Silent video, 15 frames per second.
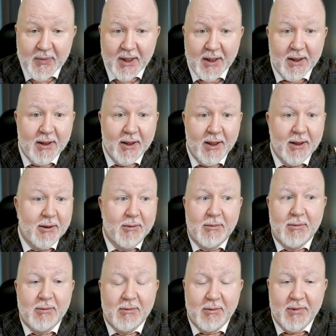
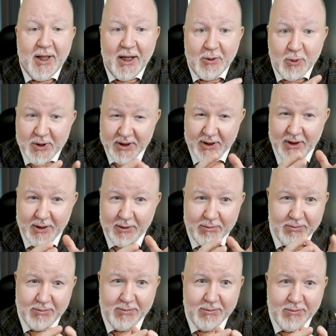that was the
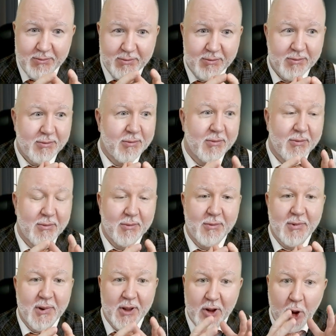
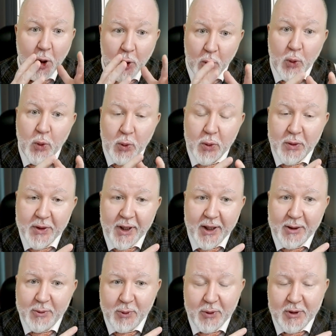goal,
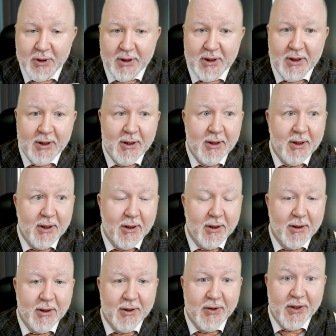that was
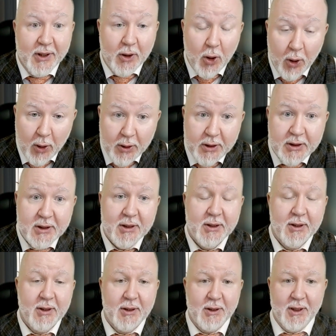the cause
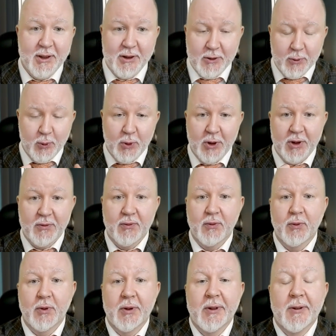that you worked
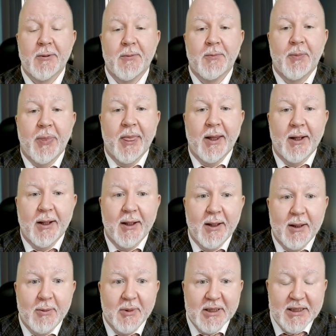for.
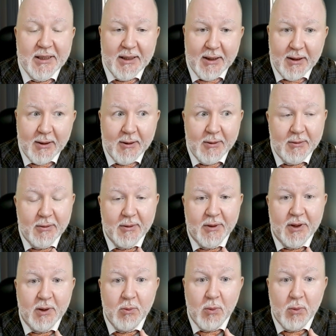But still, the